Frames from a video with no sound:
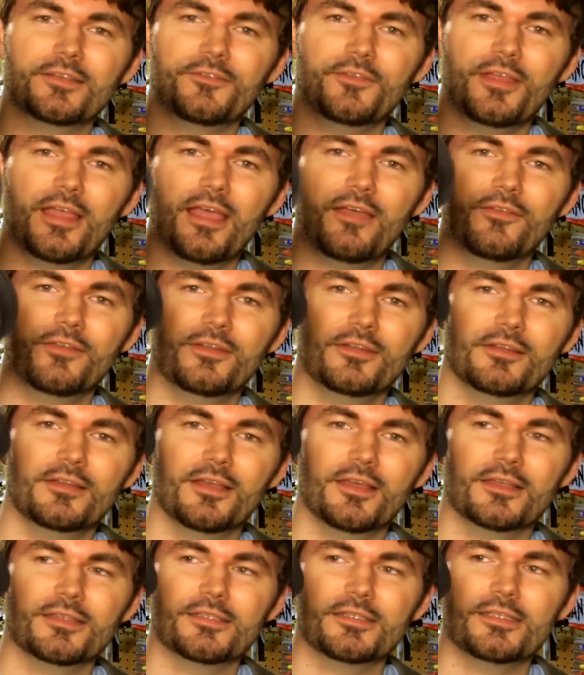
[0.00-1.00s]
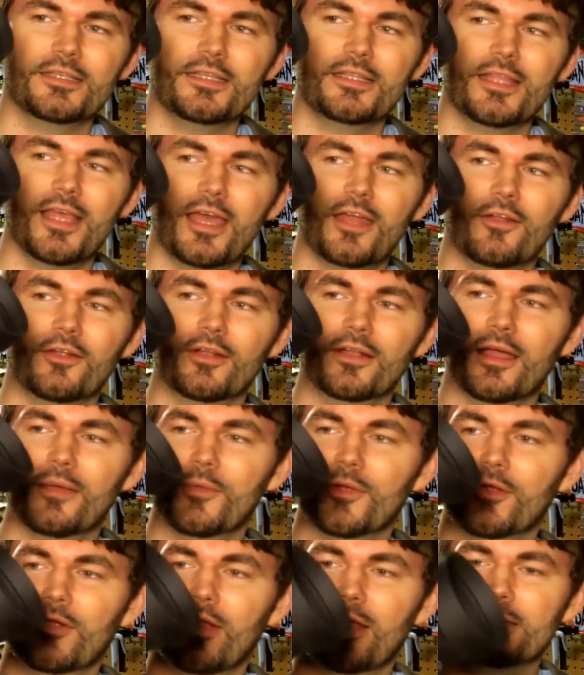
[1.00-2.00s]
if you haven't seen that or
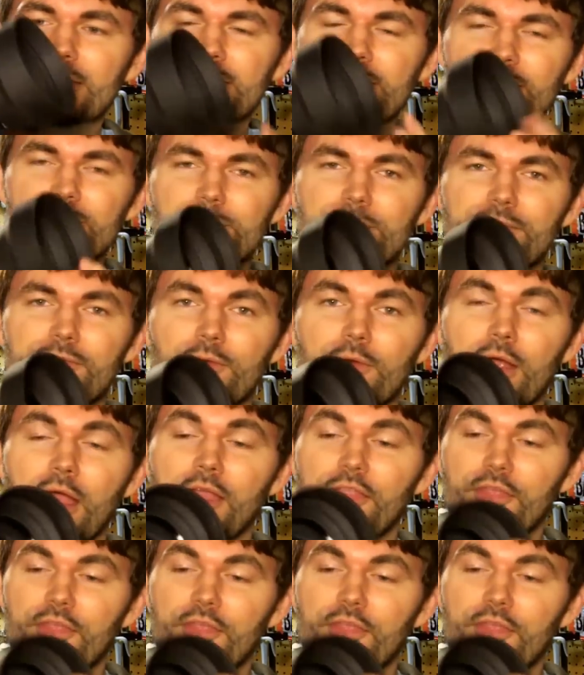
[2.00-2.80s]
come across those before.